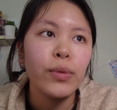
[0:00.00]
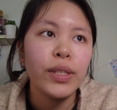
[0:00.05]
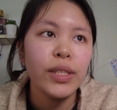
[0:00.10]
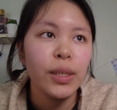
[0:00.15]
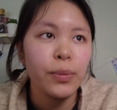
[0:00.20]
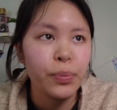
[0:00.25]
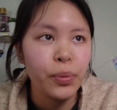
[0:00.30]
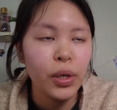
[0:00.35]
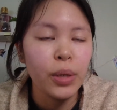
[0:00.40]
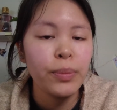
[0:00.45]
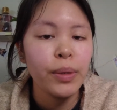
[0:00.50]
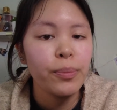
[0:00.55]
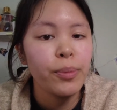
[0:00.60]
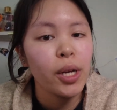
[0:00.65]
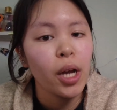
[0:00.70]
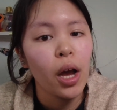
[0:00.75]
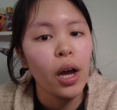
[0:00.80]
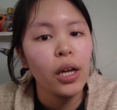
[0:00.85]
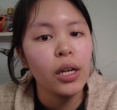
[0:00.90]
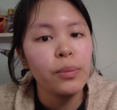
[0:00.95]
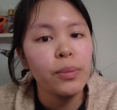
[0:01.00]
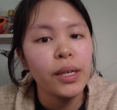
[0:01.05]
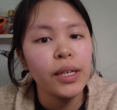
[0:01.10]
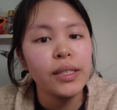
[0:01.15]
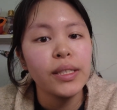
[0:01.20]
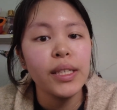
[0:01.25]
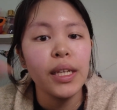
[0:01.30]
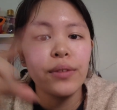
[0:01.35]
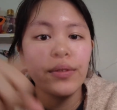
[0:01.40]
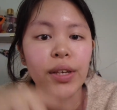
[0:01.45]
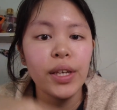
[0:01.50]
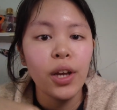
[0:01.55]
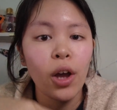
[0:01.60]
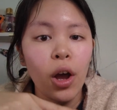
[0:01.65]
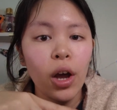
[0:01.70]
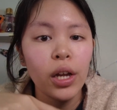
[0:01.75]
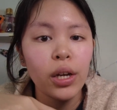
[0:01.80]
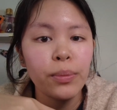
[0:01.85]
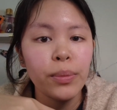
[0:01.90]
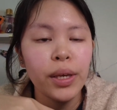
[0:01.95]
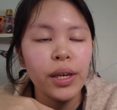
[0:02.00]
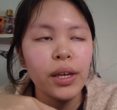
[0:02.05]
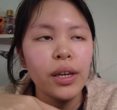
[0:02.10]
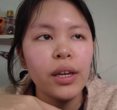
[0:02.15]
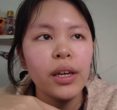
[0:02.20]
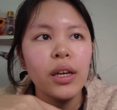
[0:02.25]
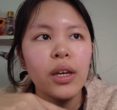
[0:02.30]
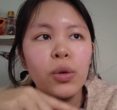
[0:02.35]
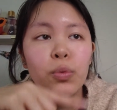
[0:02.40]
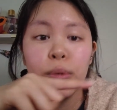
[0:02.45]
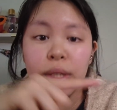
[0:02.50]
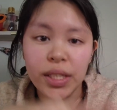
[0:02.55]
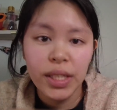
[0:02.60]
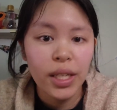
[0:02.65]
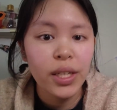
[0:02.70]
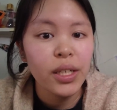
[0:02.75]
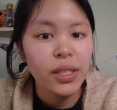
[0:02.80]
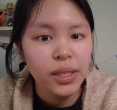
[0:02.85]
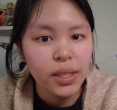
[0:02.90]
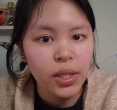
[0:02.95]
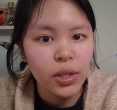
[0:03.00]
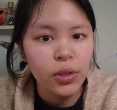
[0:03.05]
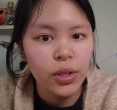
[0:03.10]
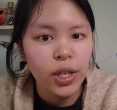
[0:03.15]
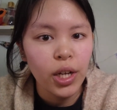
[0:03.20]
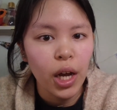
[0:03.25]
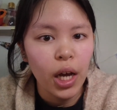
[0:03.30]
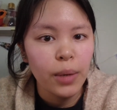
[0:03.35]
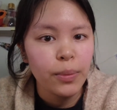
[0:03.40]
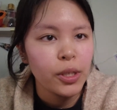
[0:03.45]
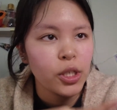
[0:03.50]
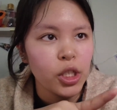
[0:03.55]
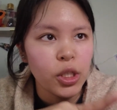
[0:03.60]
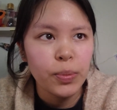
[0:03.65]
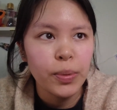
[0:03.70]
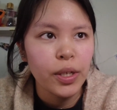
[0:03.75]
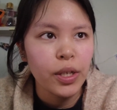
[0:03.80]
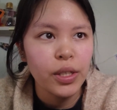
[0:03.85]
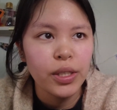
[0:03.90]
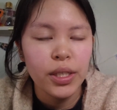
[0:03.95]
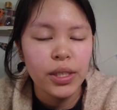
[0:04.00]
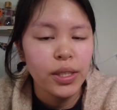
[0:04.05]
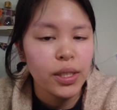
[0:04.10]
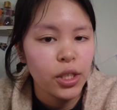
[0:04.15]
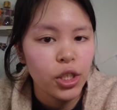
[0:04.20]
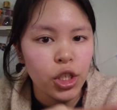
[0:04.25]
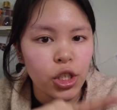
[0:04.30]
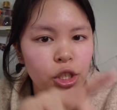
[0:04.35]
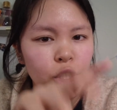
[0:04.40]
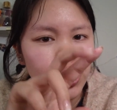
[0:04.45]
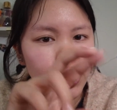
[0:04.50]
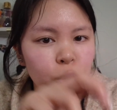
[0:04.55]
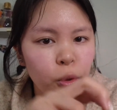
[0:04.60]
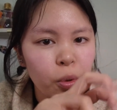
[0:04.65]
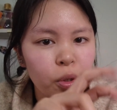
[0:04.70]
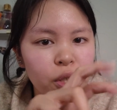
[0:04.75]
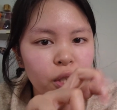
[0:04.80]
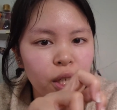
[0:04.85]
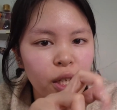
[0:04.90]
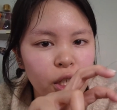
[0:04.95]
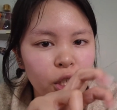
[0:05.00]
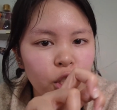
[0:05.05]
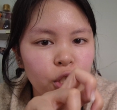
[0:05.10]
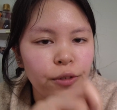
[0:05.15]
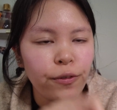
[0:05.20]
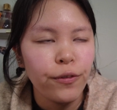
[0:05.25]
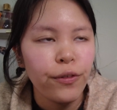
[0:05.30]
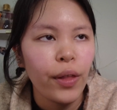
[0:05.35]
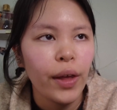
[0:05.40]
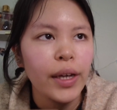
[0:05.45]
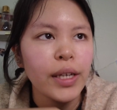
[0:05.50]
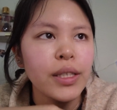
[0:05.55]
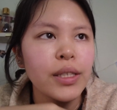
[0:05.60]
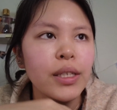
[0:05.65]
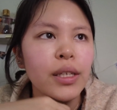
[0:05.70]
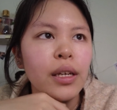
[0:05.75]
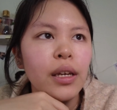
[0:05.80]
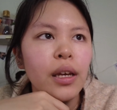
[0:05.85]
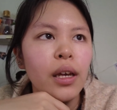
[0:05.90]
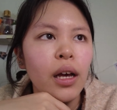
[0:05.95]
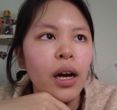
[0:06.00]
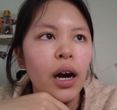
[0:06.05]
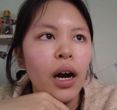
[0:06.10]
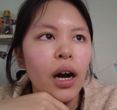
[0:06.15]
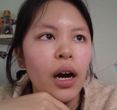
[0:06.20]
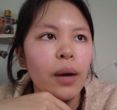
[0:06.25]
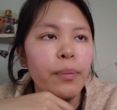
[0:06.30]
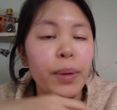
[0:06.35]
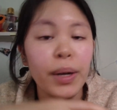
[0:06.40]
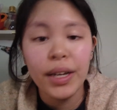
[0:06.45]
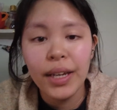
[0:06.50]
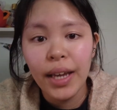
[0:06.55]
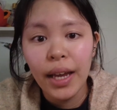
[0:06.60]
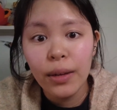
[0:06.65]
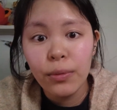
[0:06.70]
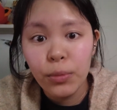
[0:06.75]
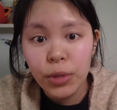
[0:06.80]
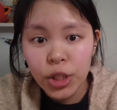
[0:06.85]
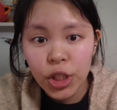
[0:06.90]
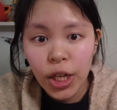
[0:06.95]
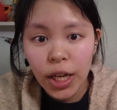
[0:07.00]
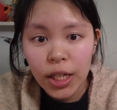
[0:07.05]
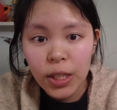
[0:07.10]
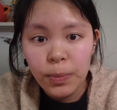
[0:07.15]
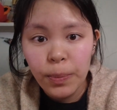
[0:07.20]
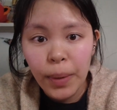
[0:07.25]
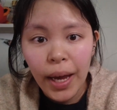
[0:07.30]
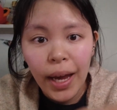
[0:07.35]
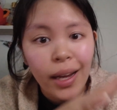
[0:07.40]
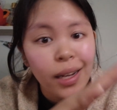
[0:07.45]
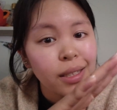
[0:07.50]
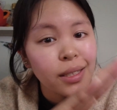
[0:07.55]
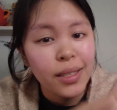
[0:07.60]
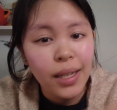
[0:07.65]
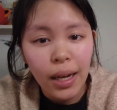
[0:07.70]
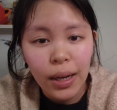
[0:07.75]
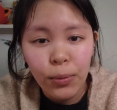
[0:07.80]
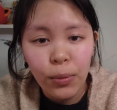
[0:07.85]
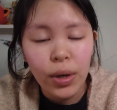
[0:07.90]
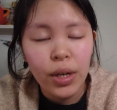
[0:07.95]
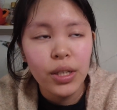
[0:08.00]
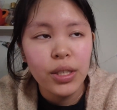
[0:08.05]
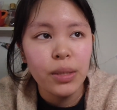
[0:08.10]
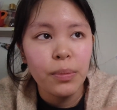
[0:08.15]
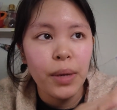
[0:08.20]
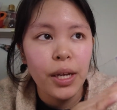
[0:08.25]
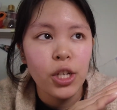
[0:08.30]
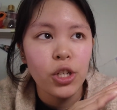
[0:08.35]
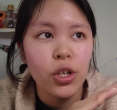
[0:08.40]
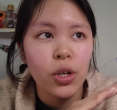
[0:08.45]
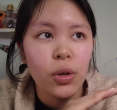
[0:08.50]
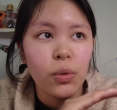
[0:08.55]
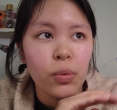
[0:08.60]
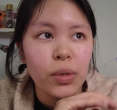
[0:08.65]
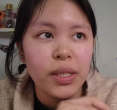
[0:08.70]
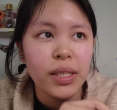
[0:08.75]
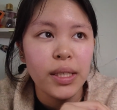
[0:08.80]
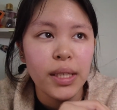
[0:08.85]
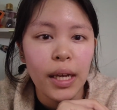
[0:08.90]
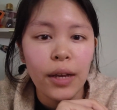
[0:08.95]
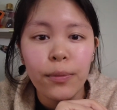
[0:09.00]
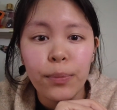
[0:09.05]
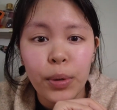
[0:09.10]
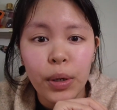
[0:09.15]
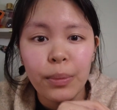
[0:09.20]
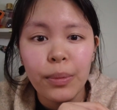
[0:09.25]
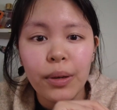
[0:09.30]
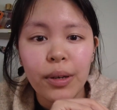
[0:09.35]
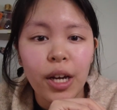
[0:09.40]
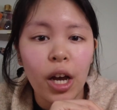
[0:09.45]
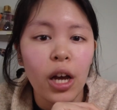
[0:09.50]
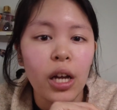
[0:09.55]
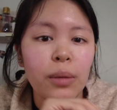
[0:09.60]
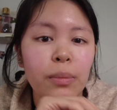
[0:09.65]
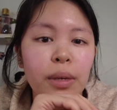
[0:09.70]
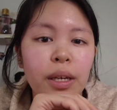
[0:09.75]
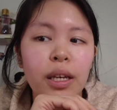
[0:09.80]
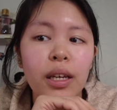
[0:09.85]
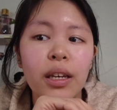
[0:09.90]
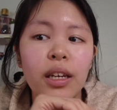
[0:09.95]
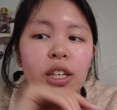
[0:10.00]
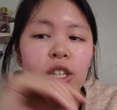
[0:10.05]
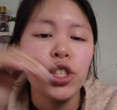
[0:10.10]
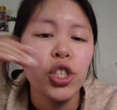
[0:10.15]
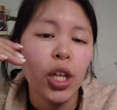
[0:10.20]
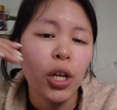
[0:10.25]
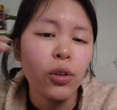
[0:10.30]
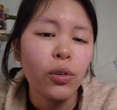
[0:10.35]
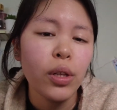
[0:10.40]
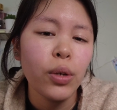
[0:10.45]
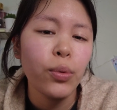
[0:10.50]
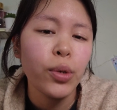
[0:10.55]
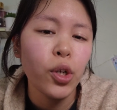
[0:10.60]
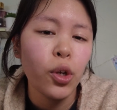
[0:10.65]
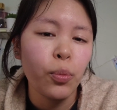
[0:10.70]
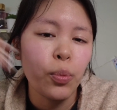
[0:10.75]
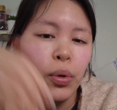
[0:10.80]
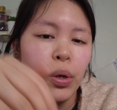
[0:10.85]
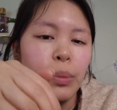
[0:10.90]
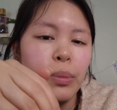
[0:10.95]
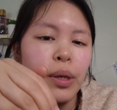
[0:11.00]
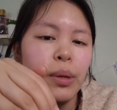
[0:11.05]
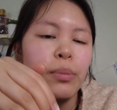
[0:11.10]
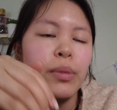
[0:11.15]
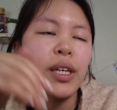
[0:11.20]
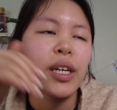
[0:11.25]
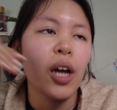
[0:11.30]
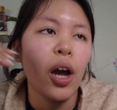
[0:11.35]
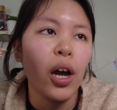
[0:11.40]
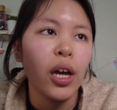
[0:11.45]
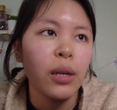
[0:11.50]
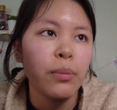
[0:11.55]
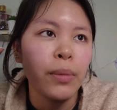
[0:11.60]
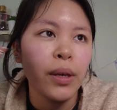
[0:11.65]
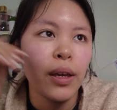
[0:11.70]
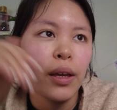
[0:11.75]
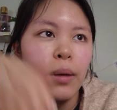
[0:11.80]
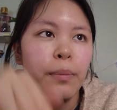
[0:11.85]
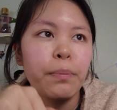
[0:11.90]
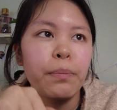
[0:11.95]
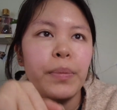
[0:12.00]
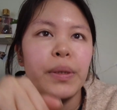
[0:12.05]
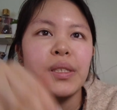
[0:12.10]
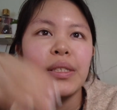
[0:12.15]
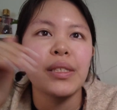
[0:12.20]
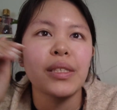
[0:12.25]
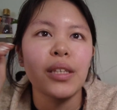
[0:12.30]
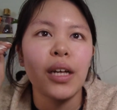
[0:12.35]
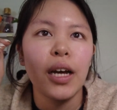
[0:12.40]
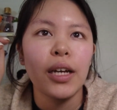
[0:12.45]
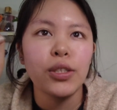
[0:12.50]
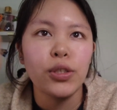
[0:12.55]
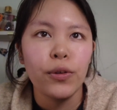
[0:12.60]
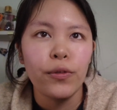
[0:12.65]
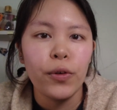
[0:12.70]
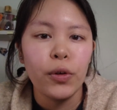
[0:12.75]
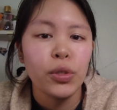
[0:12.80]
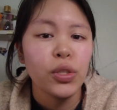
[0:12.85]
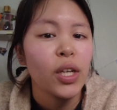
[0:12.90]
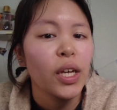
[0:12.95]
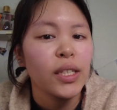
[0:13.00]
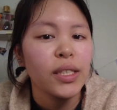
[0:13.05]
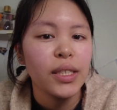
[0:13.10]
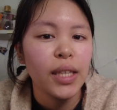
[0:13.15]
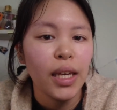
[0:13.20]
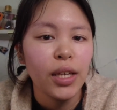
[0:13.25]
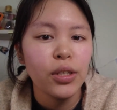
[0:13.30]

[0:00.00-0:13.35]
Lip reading: we did premium economy instead of economy. We did consider economy just because it's such a short-ish flight. But again, with checked bags, I wanted to make sure we're safe. Premium economy, generally when you're premium economy, business class or first class,